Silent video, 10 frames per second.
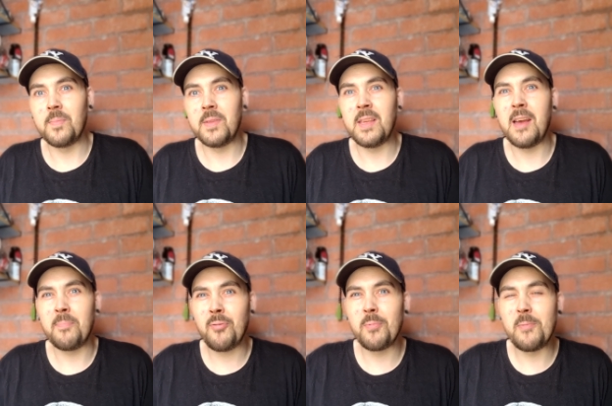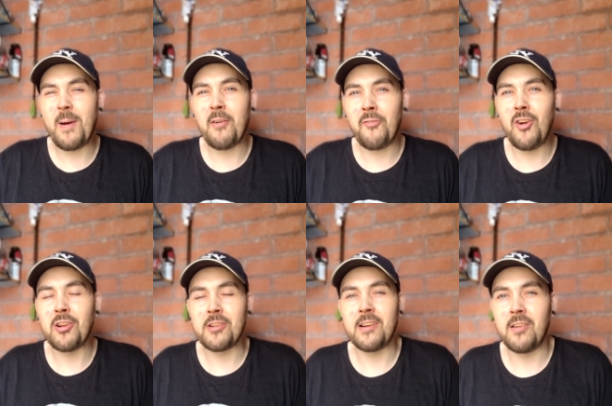yeah, probably about
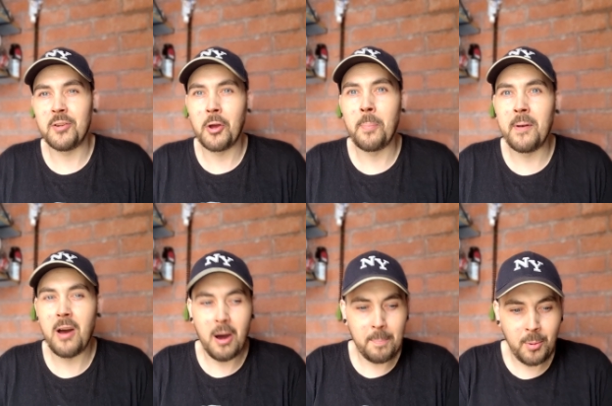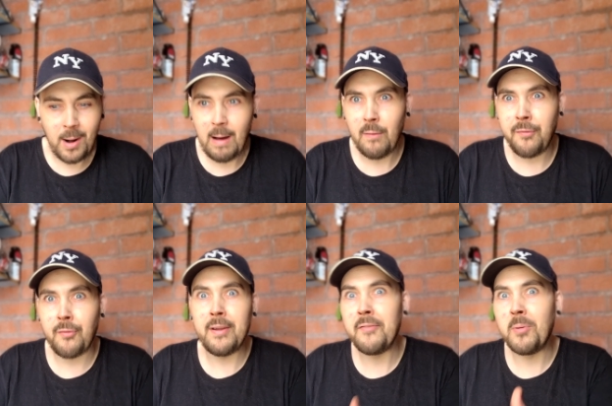third down. I'd open it up, pull out
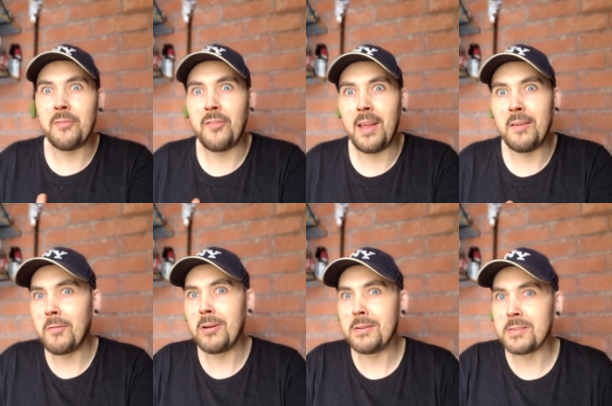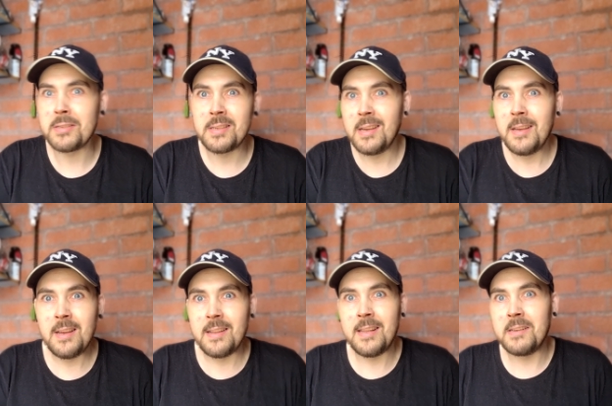three of my favourites
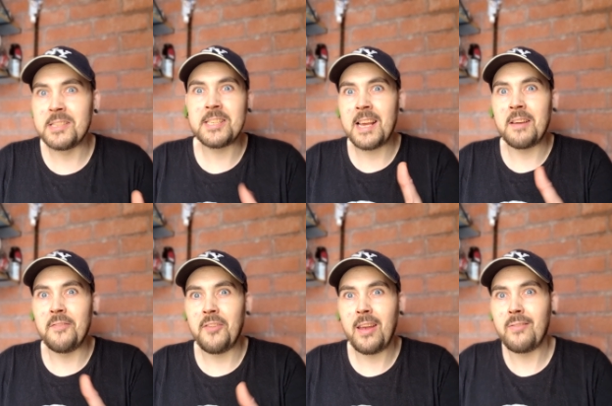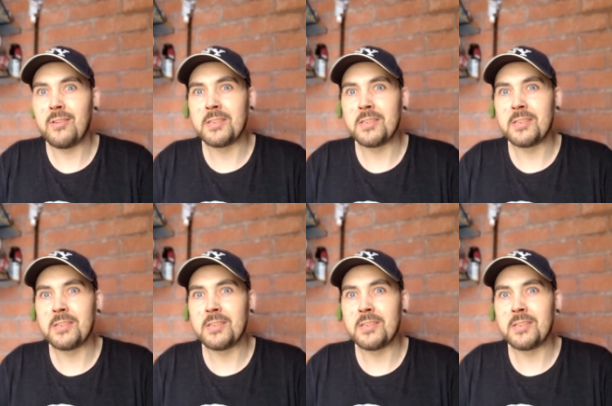and then second favourite.